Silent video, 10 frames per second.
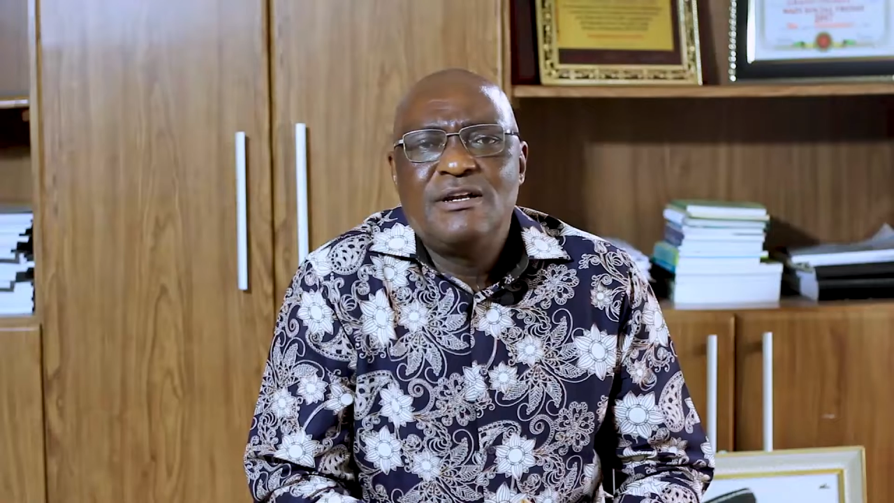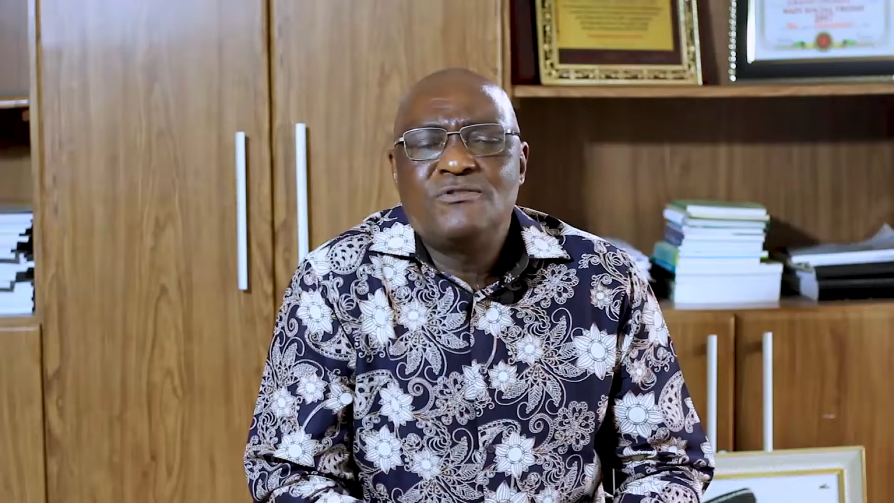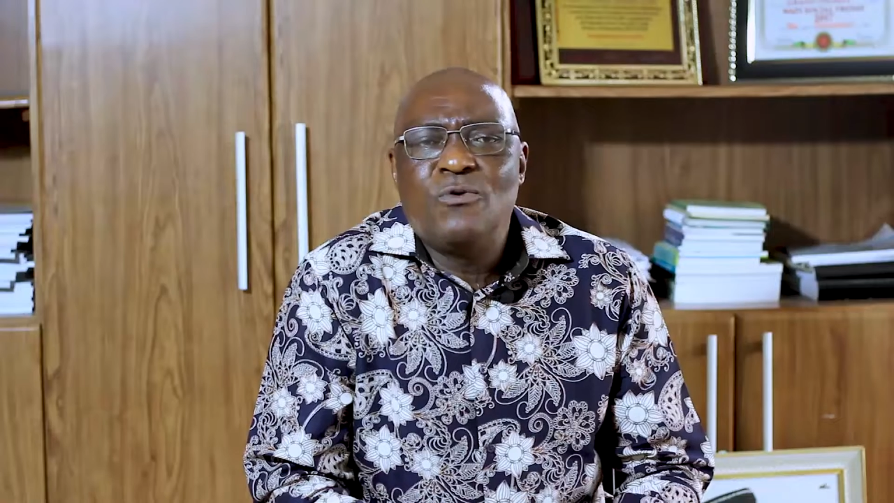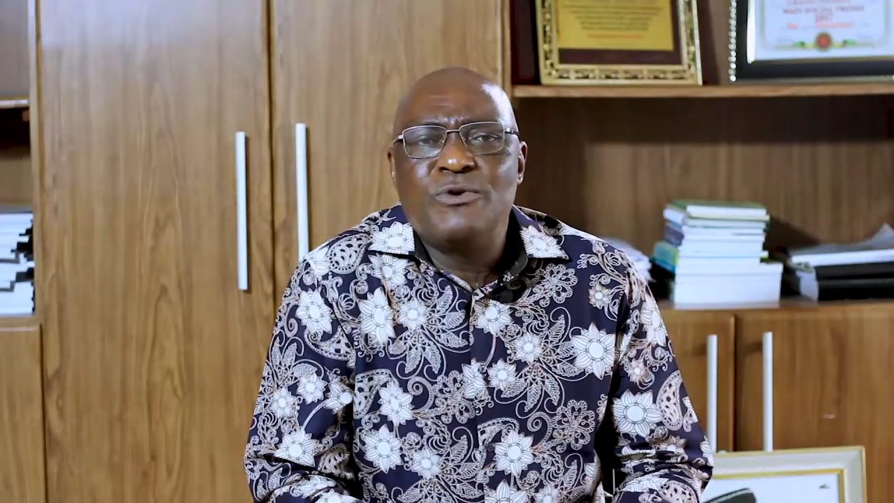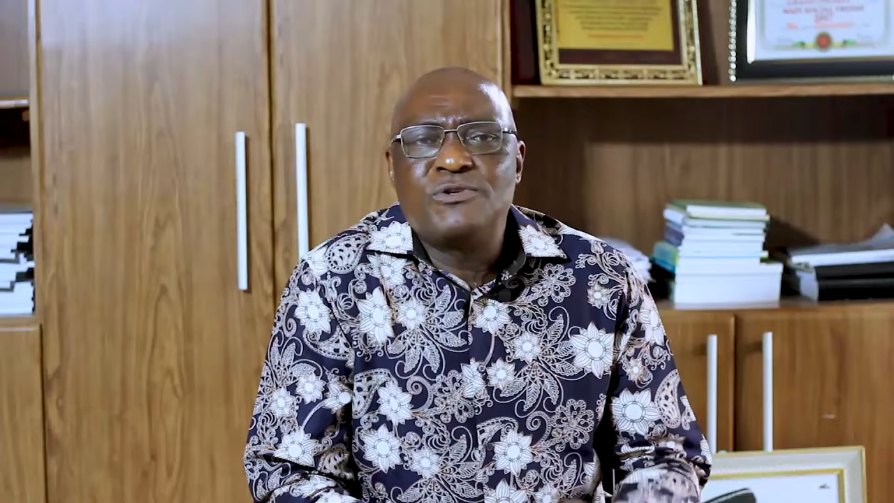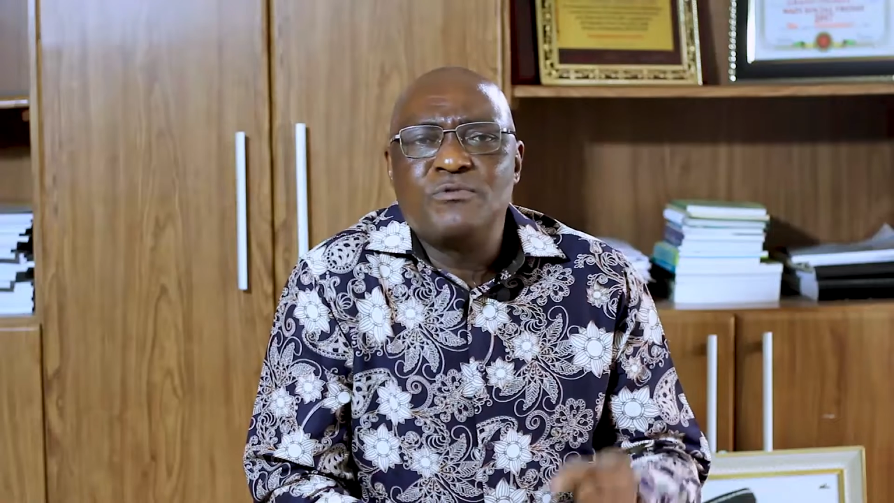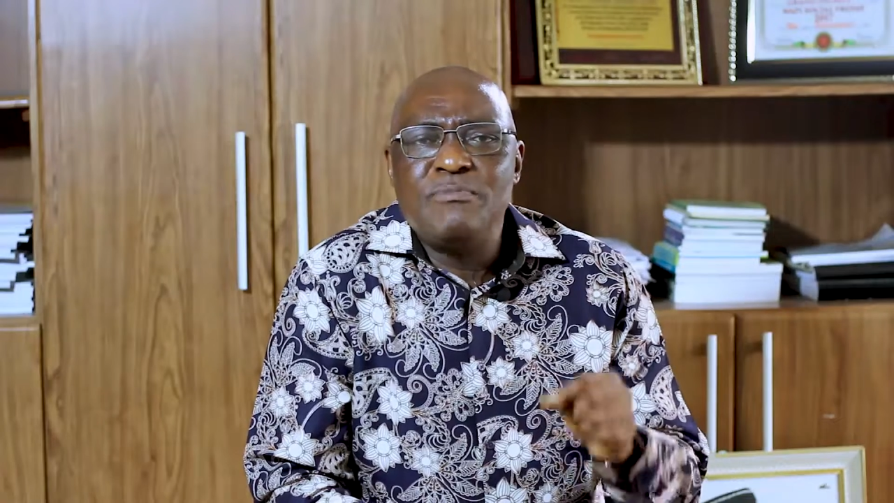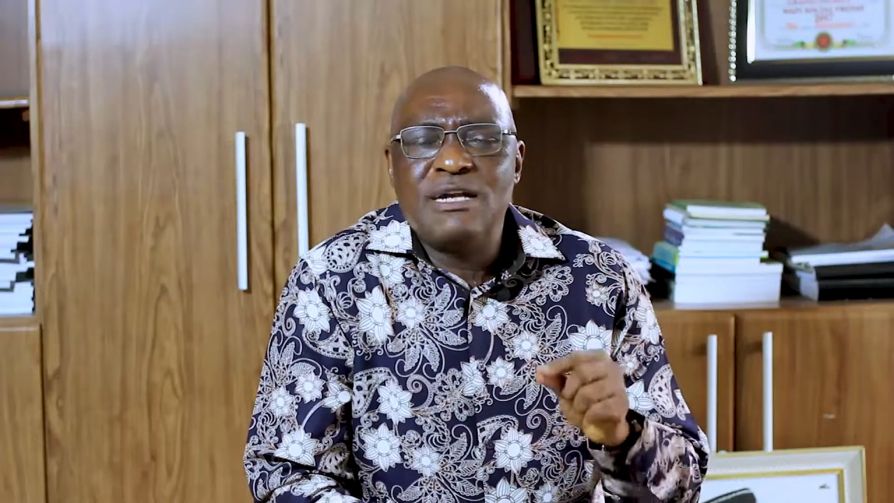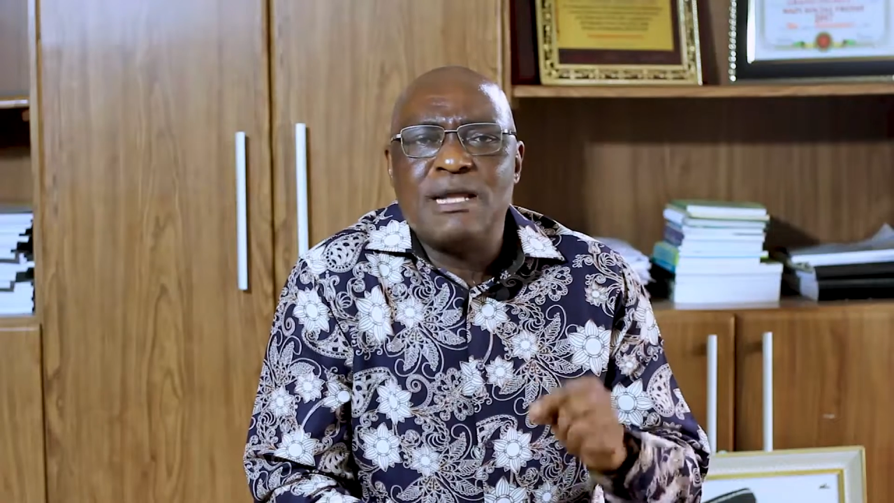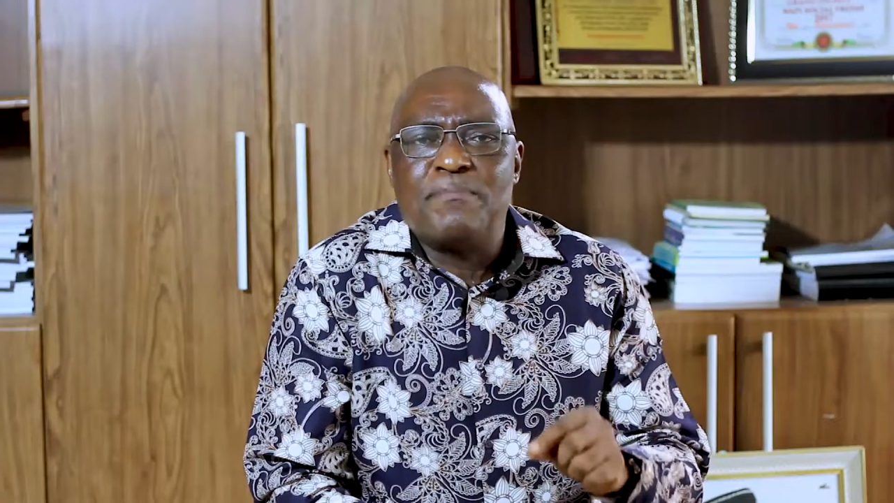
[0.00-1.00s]
So we should
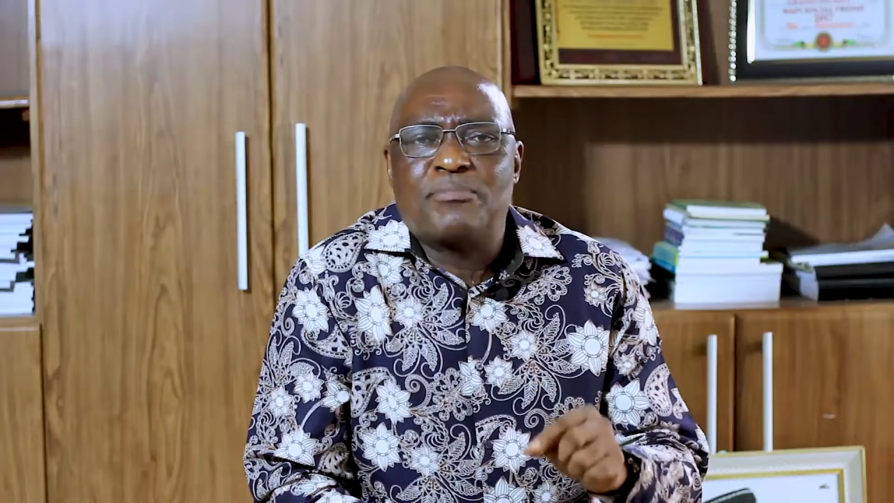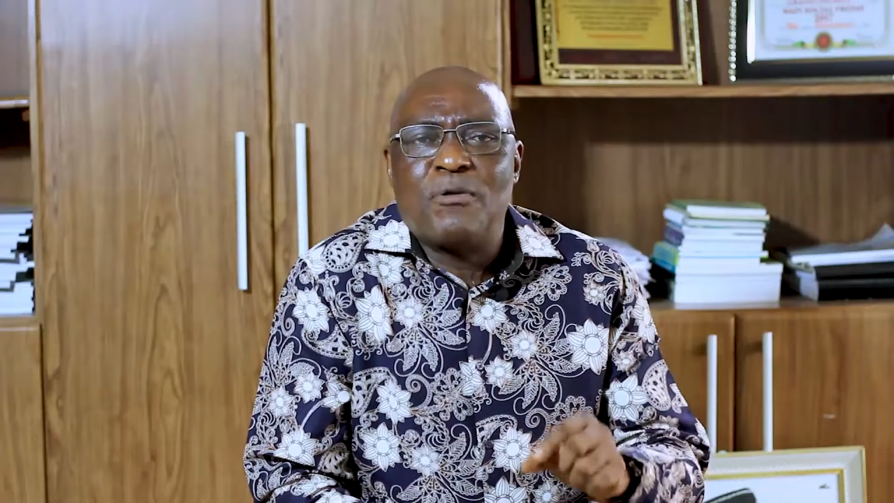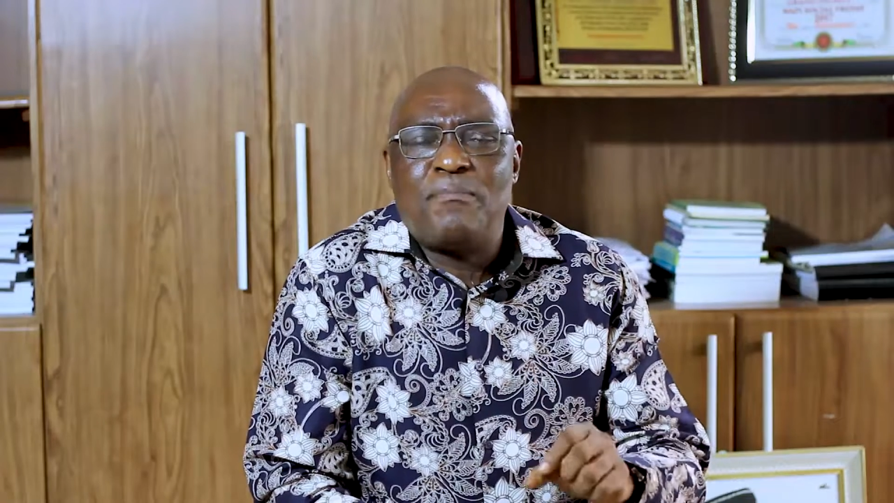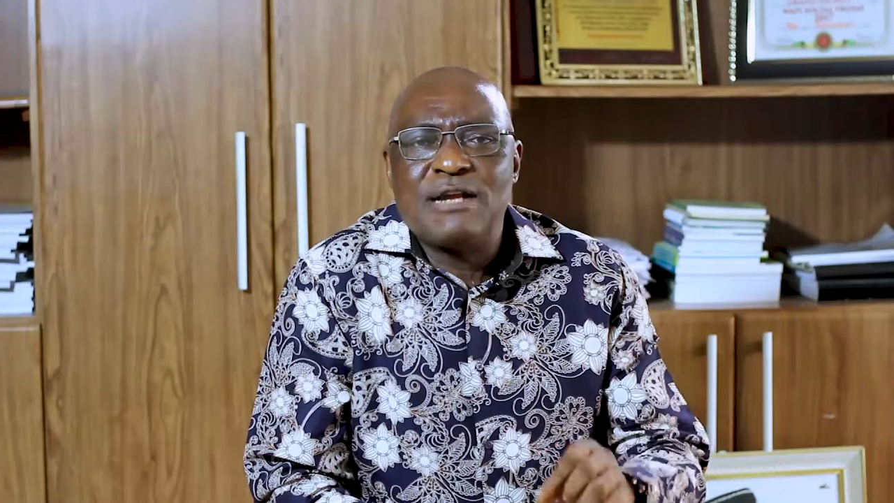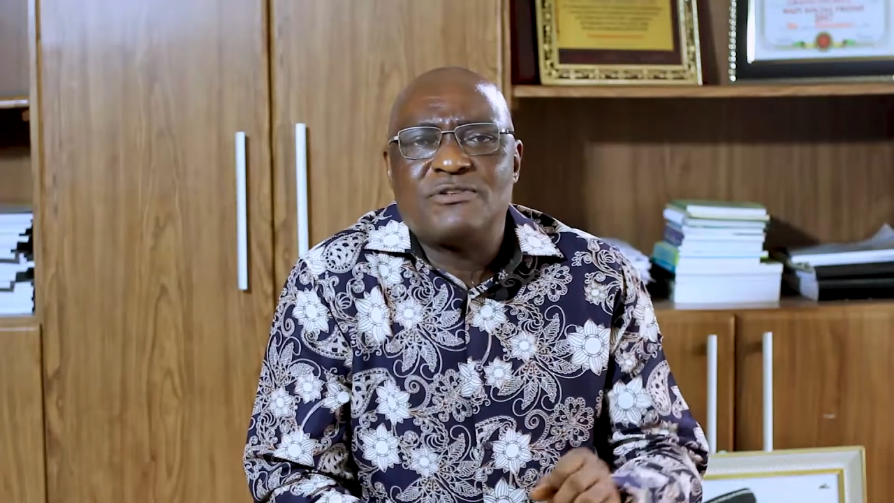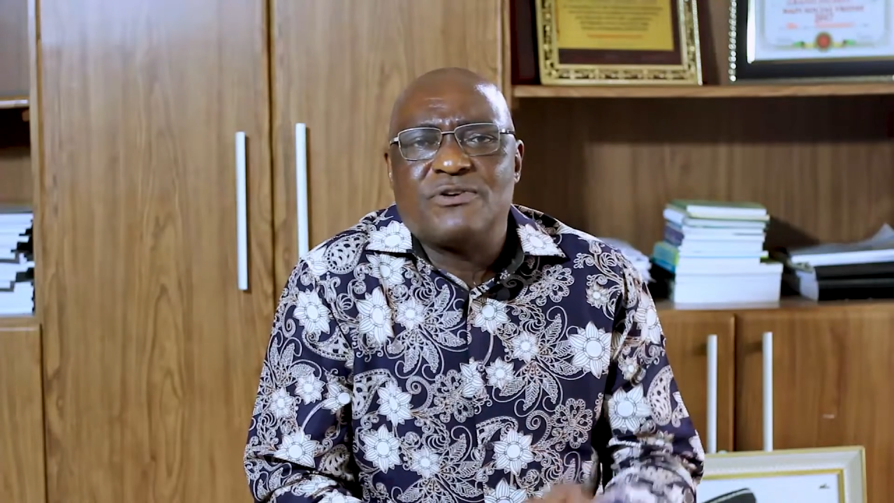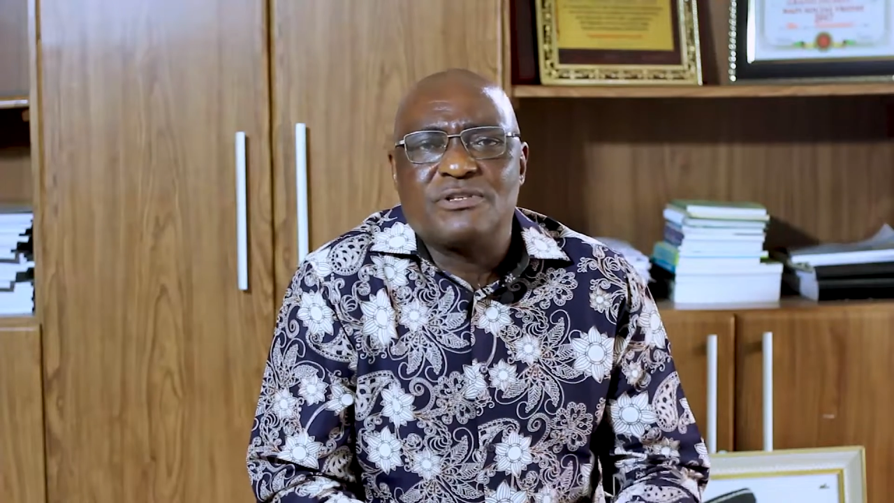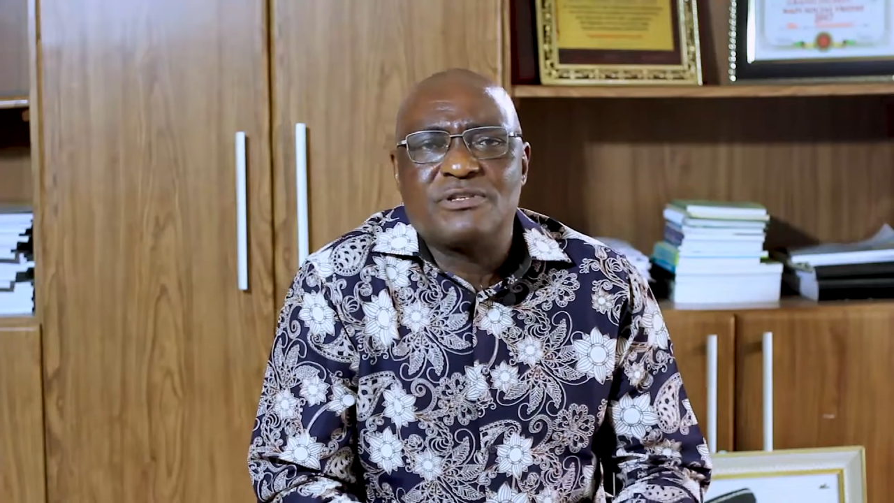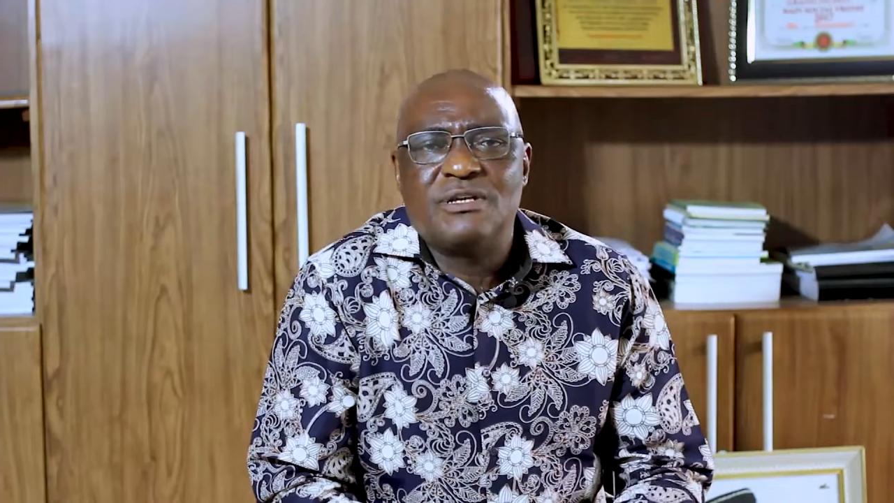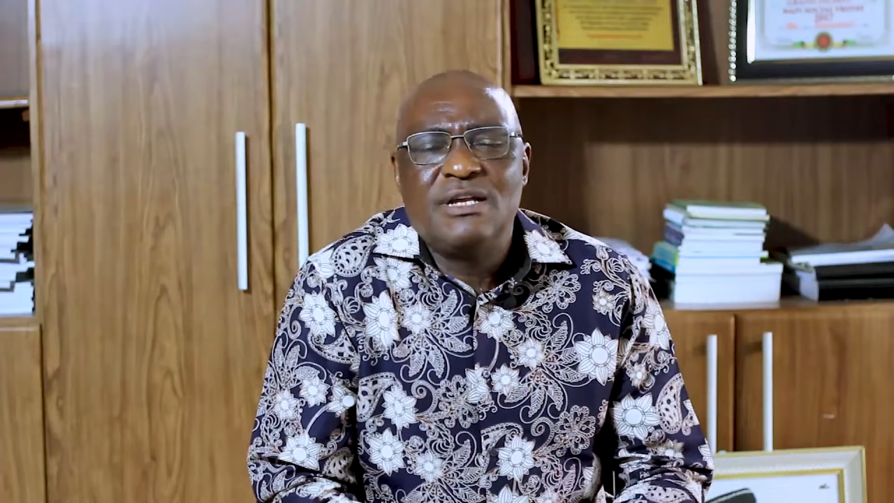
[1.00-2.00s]
make the proper
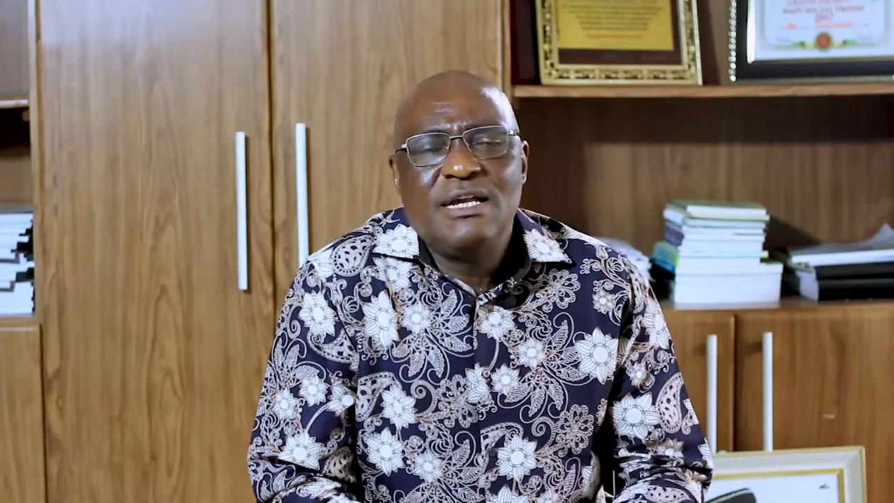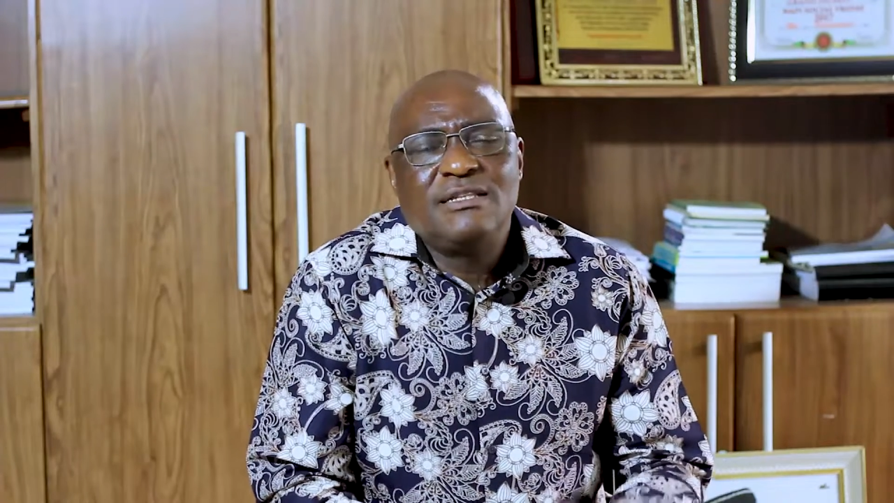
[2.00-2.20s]
choice.